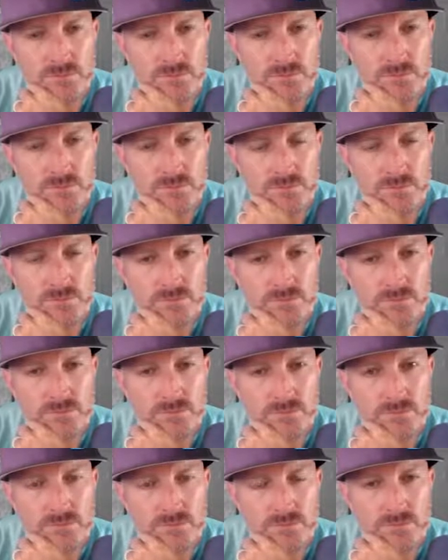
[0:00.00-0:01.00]

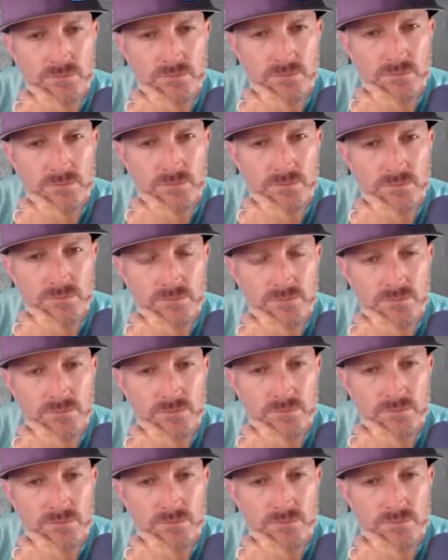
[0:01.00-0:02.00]

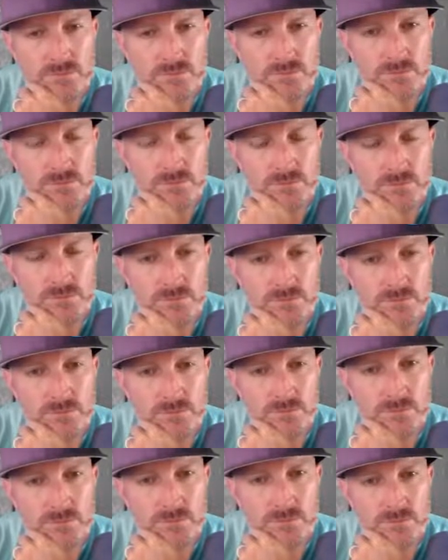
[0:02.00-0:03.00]

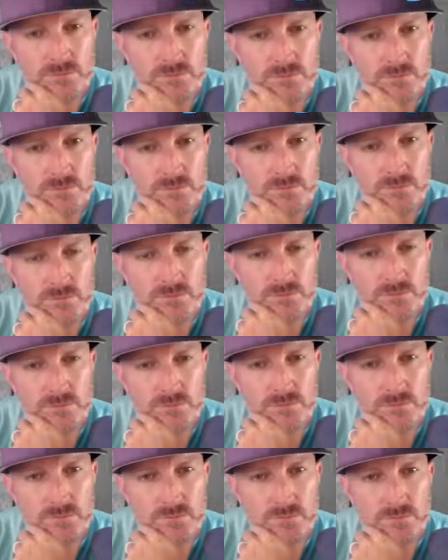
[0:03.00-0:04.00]

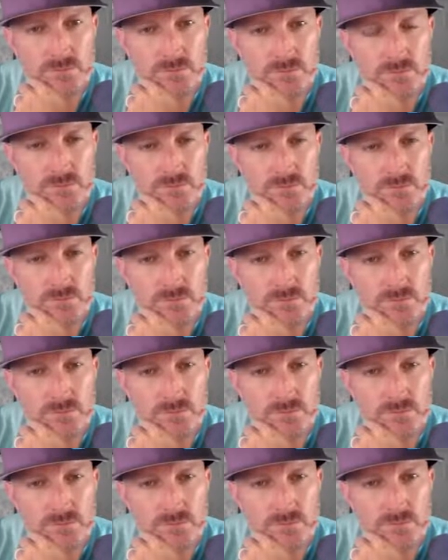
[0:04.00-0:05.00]

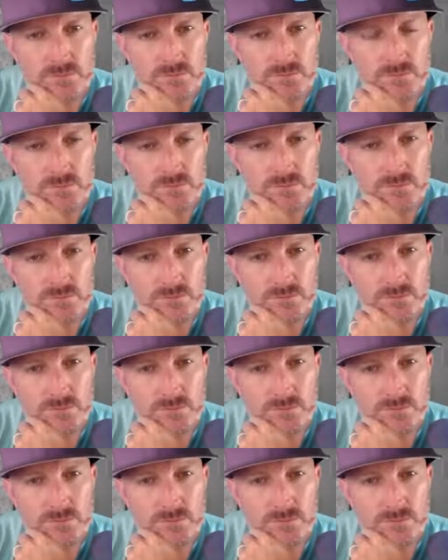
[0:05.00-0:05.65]
(not speaking)